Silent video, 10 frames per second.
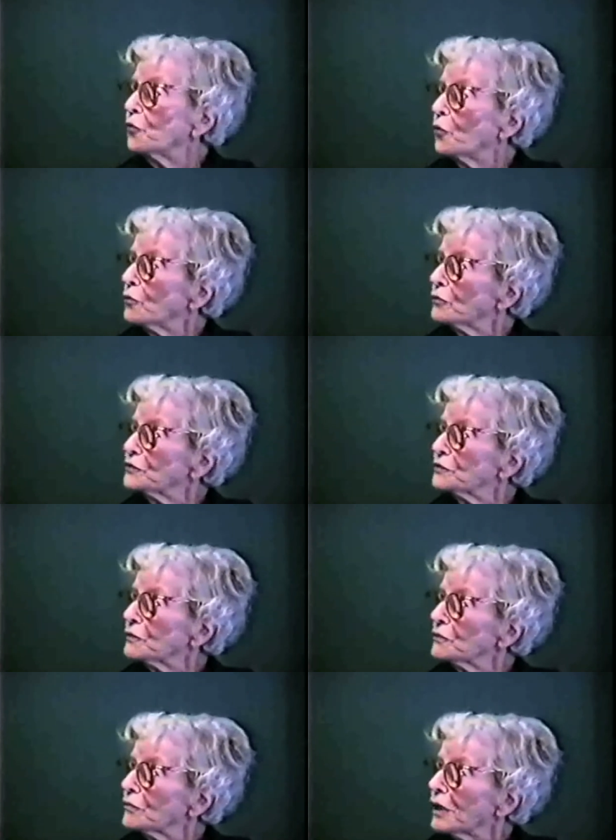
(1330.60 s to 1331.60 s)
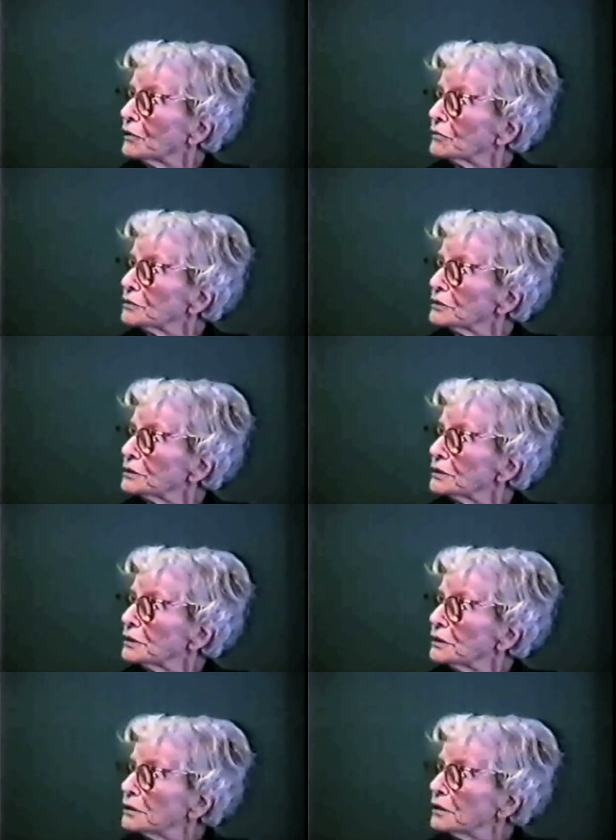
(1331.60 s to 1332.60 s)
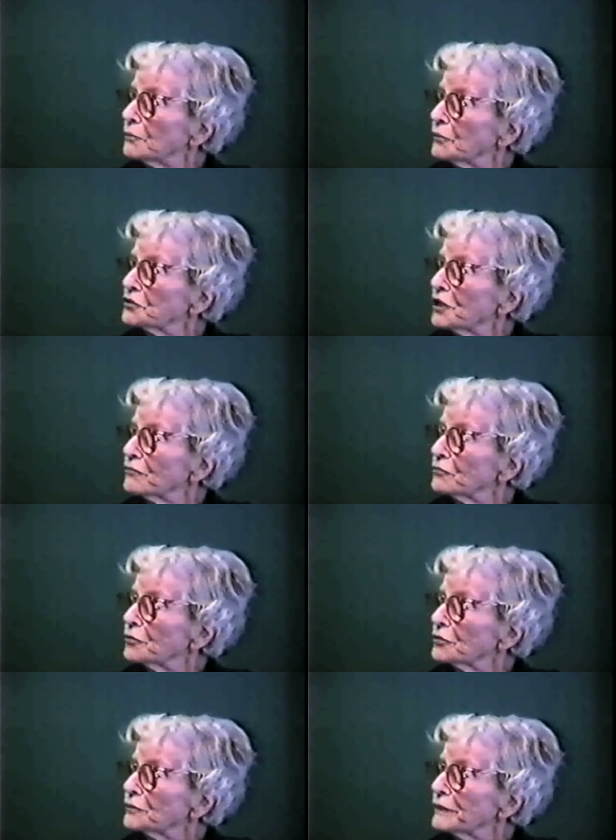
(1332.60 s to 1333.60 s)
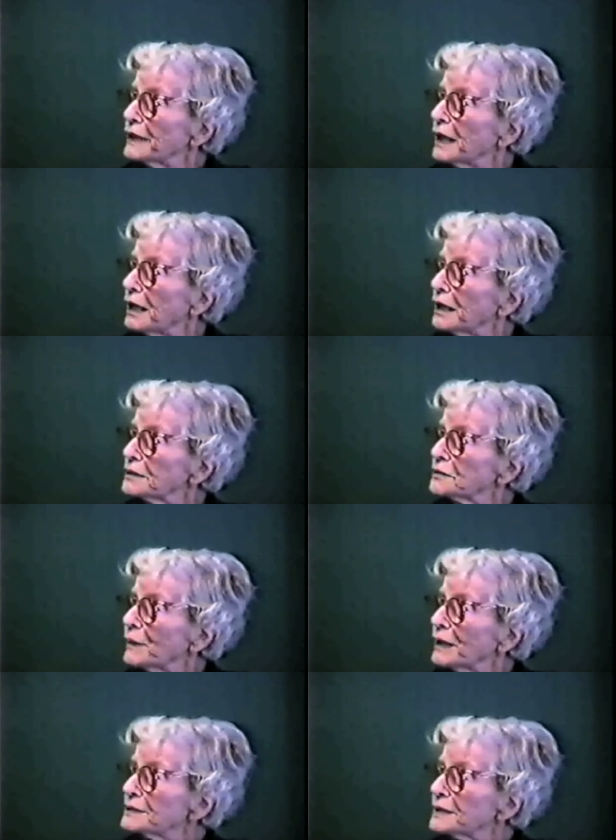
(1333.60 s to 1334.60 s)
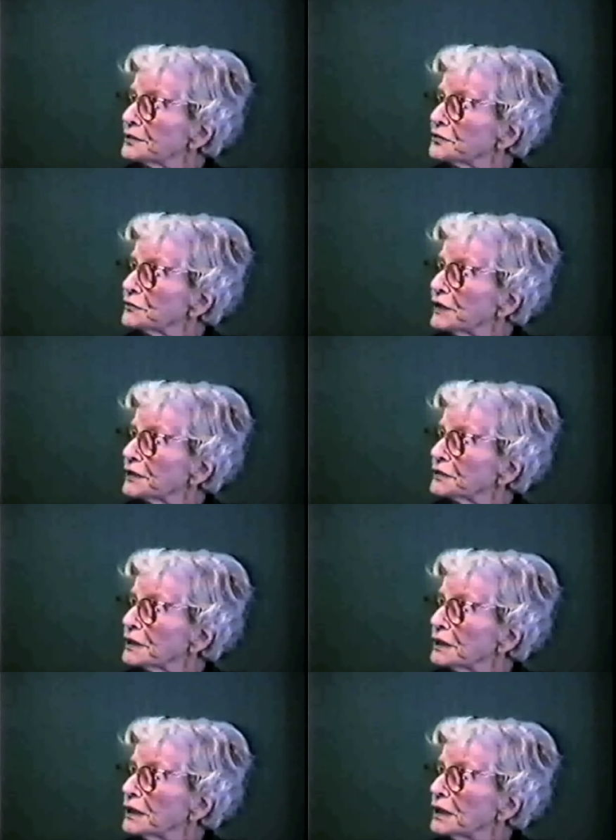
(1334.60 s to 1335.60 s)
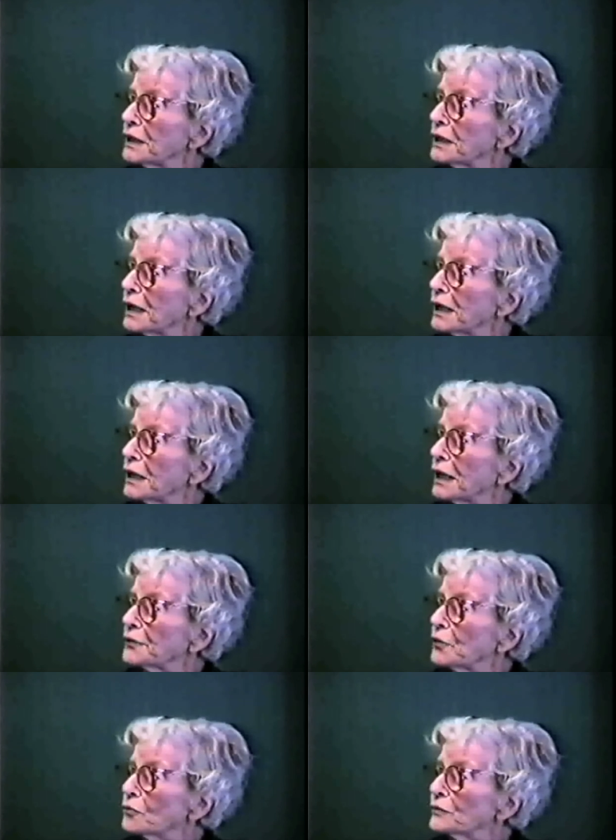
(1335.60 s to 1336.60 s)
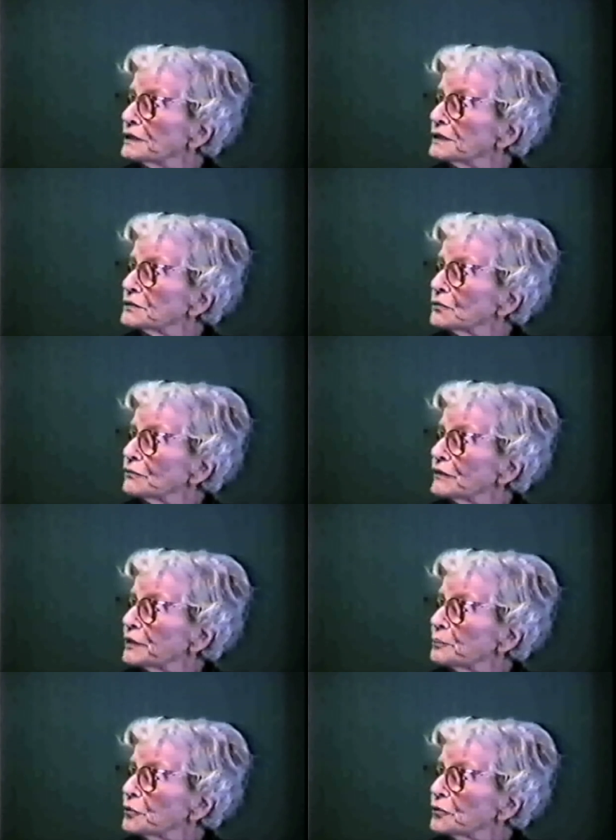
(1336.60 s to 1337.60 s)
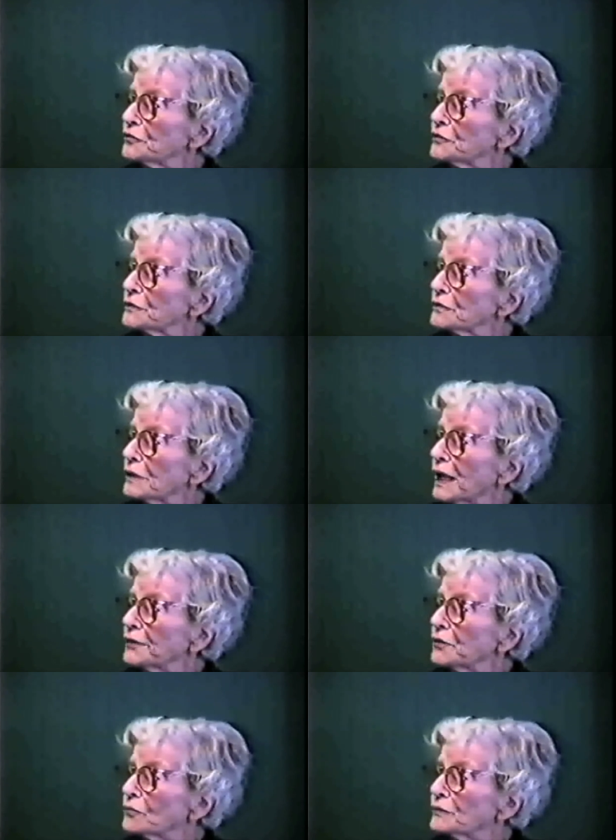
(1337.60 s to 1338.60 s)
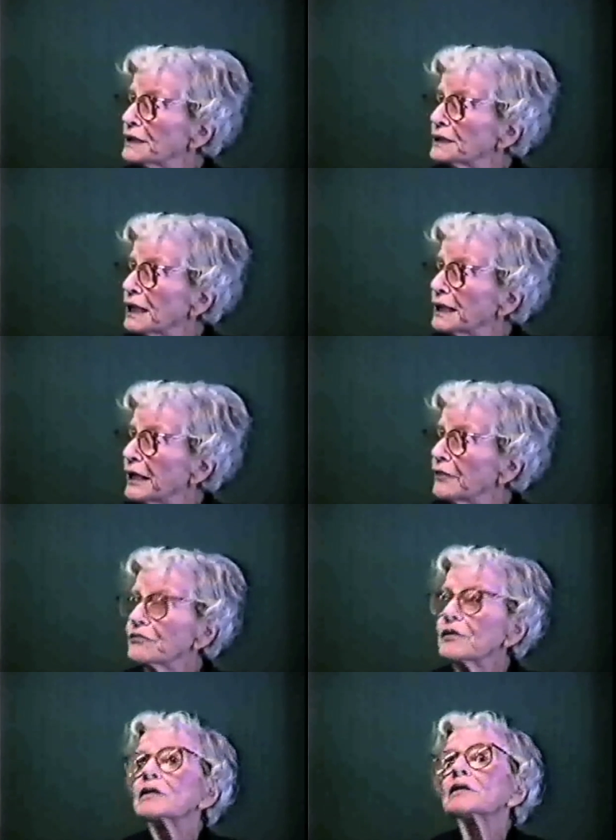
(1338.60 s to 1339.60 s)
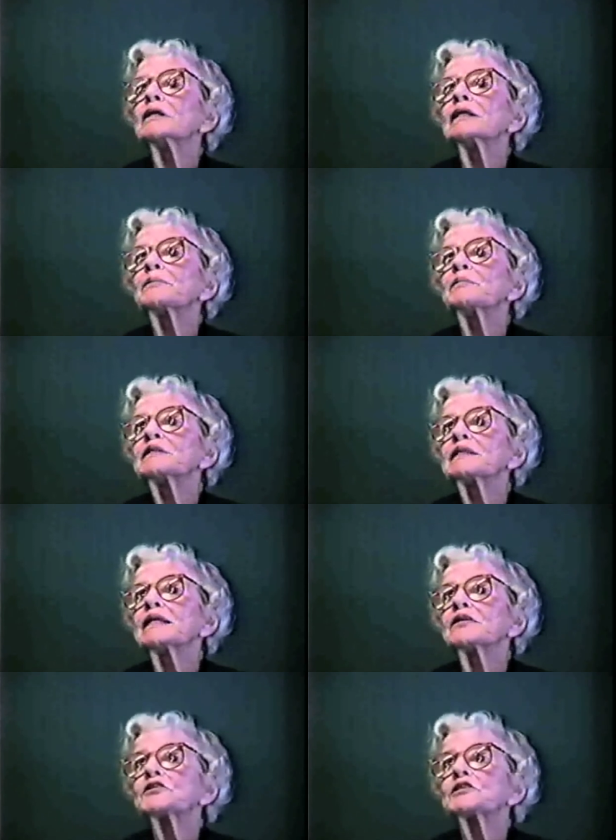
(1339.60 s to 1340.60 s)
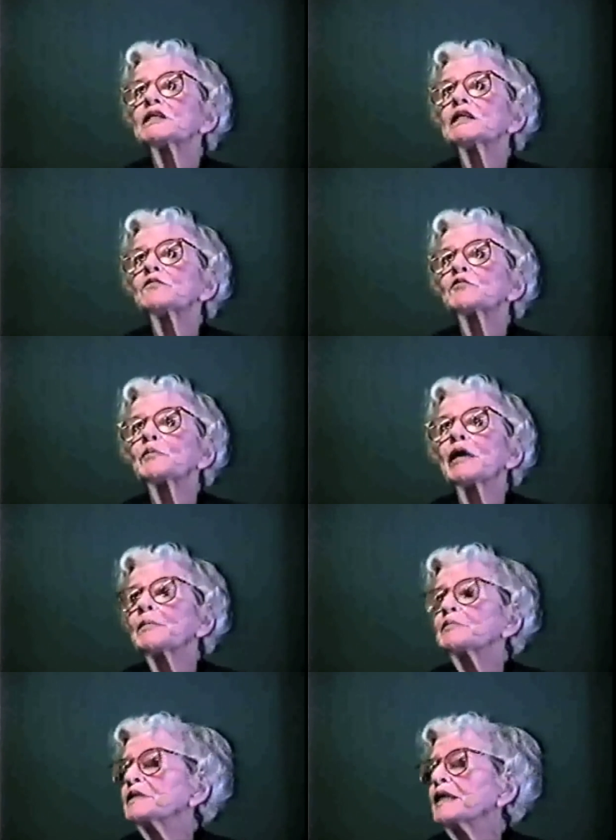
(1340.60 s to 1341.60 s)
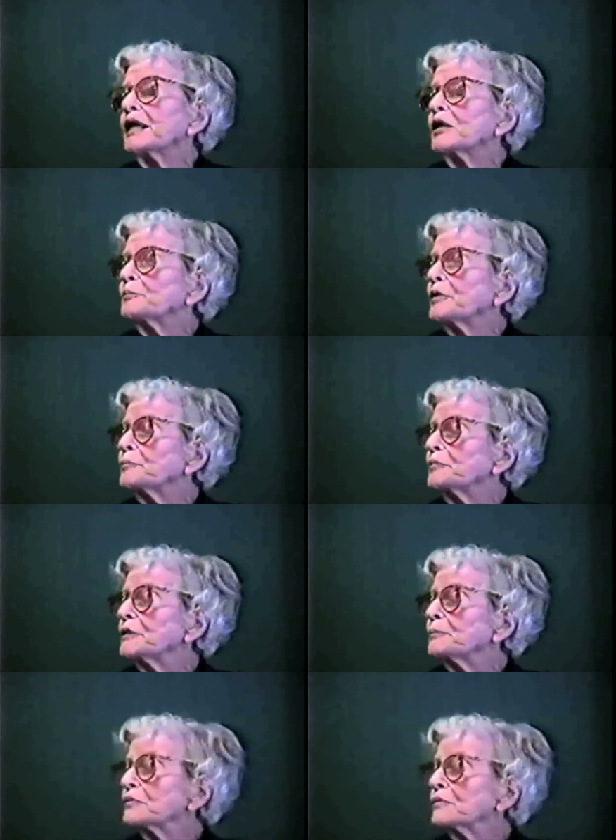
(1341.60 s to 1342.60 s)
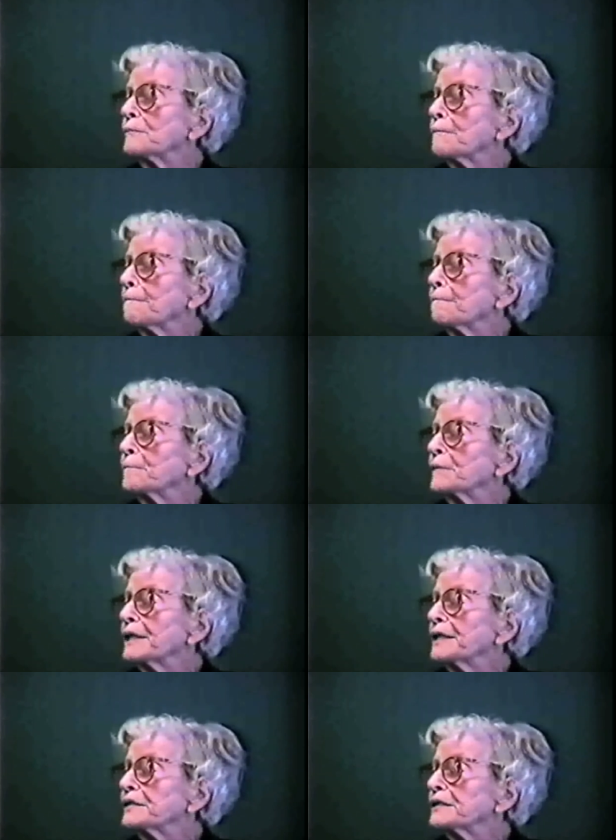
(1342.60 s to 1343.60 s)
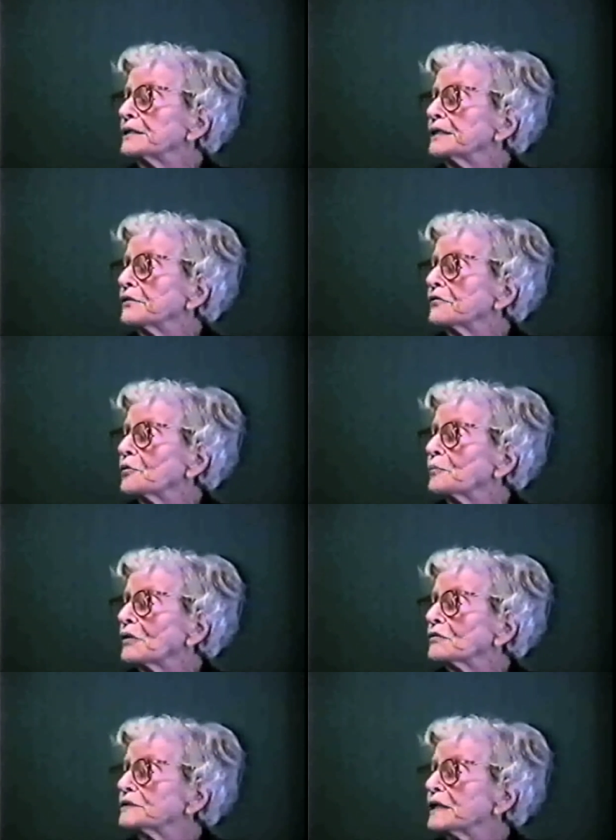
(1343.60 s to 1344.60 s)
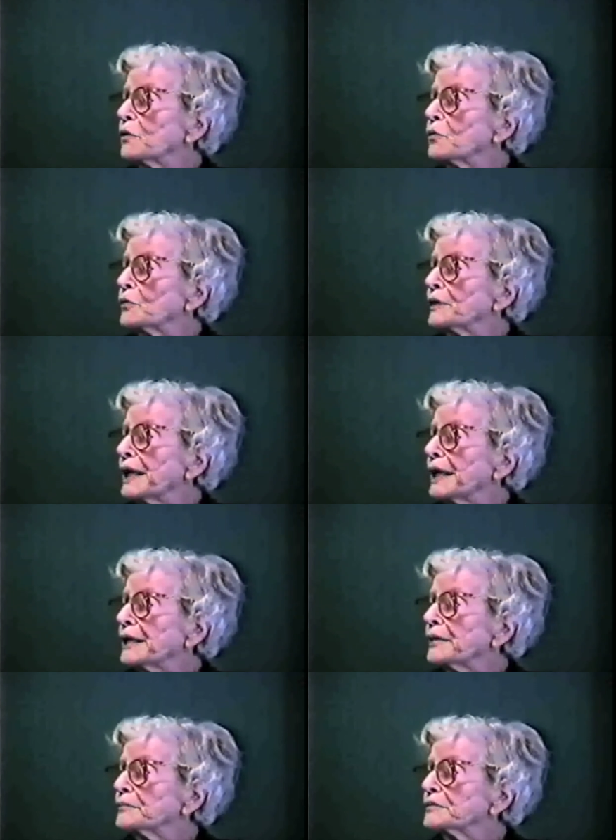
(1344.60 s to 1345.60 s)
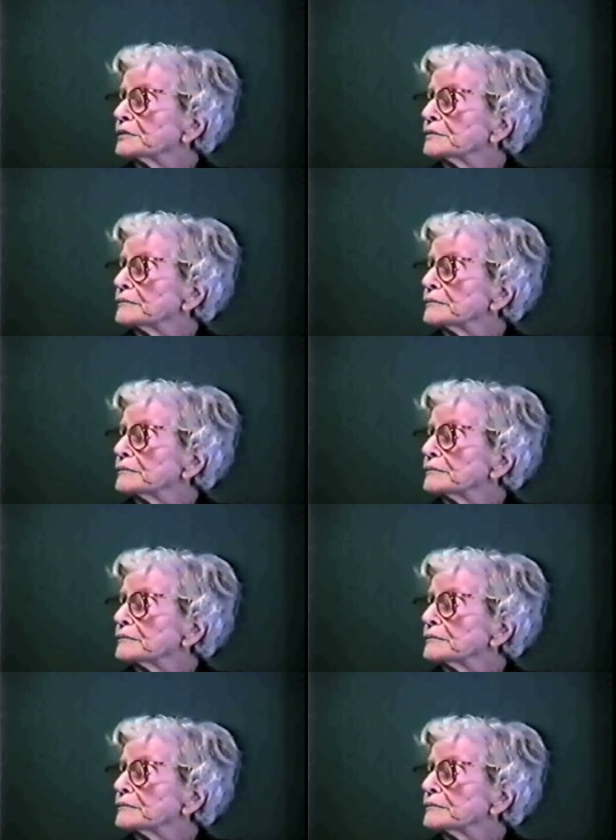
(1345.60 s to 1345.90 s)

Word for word: falls on grounds at which I've worked very hard, is my satisfaction. I know that it's all very personal. I know that I have let me say, achieved perhaps in helping people getting clearer about their own aims.